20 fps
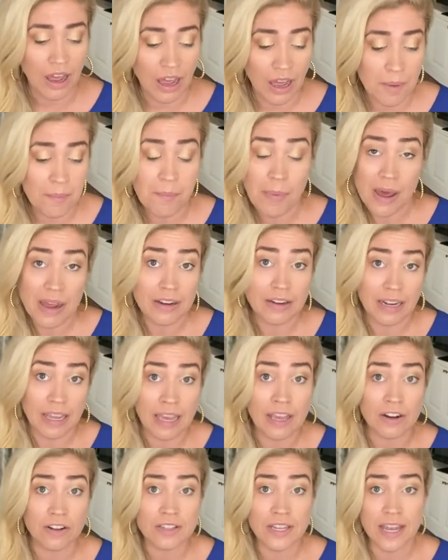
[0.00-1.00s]
uh, but
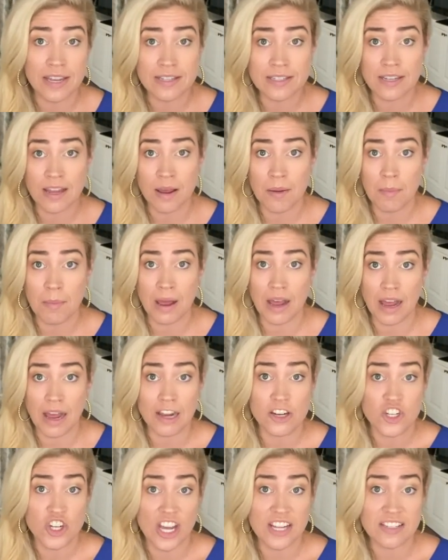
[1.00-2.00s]
it'll take some uh,
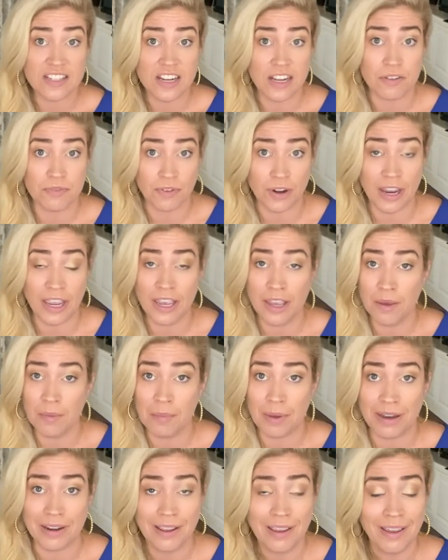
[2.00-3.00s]
adjusting for
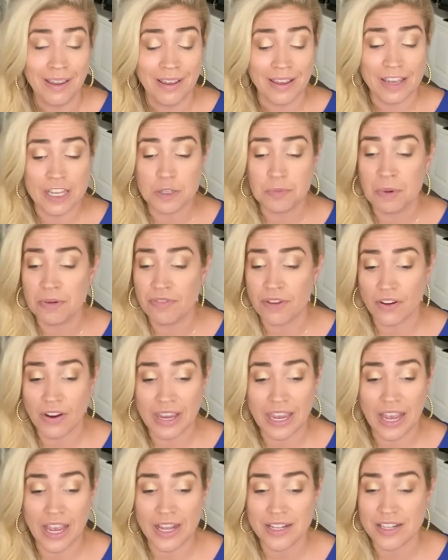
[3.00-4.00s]
him. But he's been
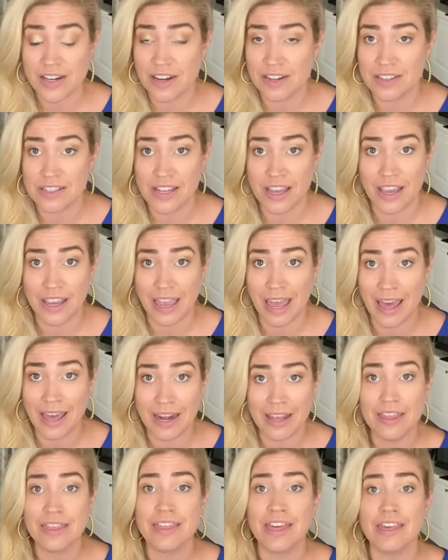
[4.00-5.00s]
very candid in saying
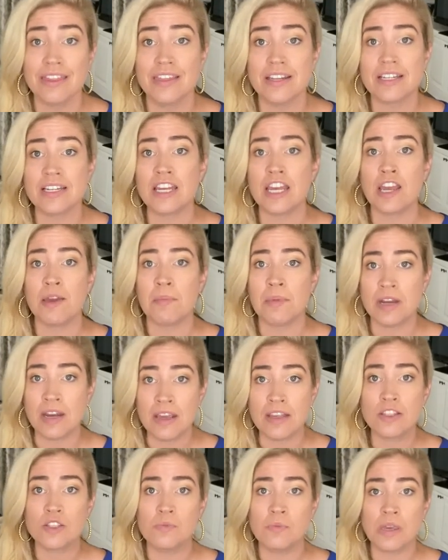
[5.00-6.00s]
anything the team
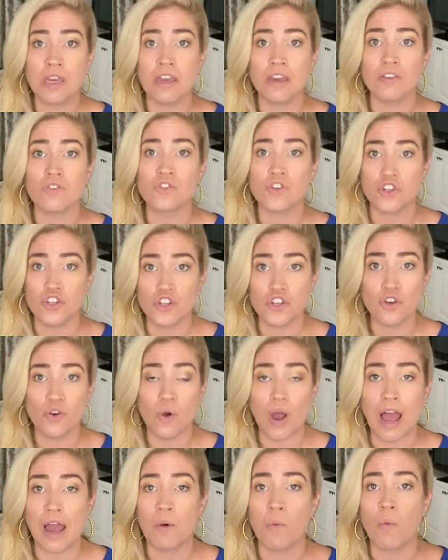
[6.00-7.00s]
needs me to
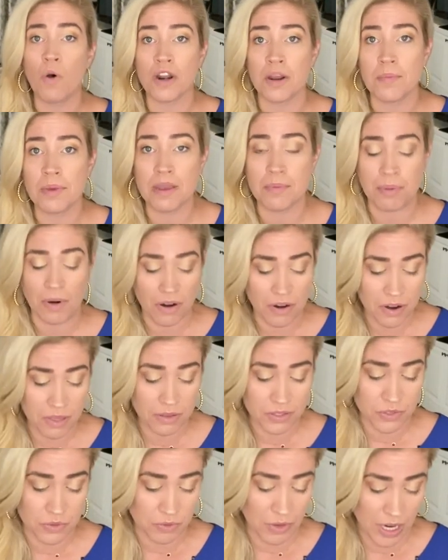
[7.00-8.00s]
do, I want to be a part of
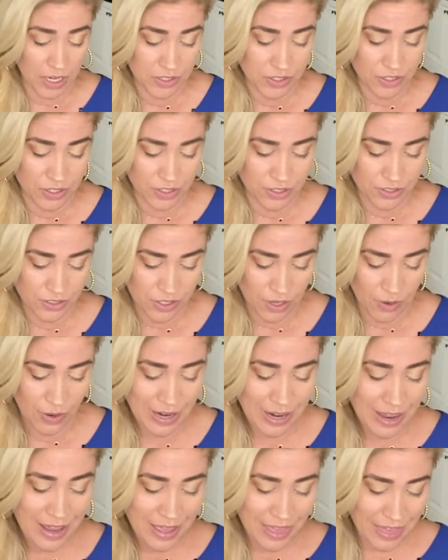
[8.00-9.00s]
this roster. So
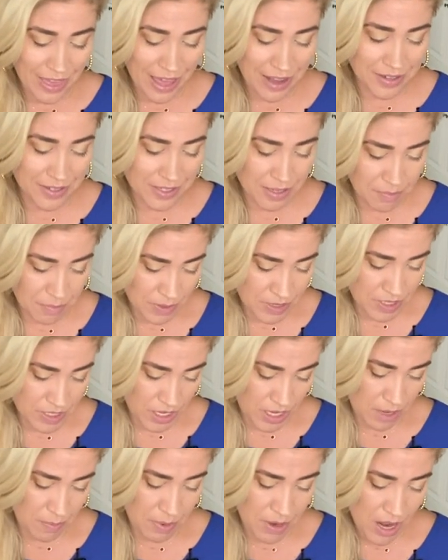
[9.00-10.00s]
that is something
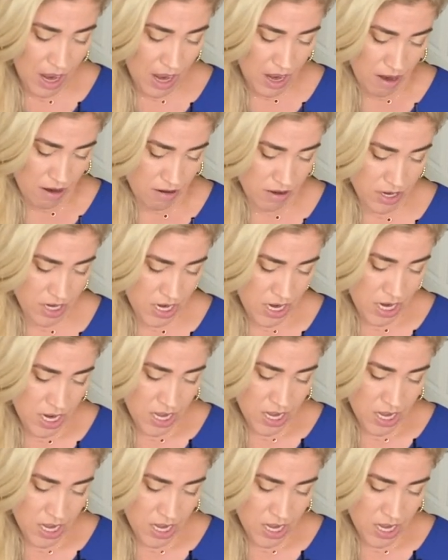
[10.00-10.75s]
to keep an eye on.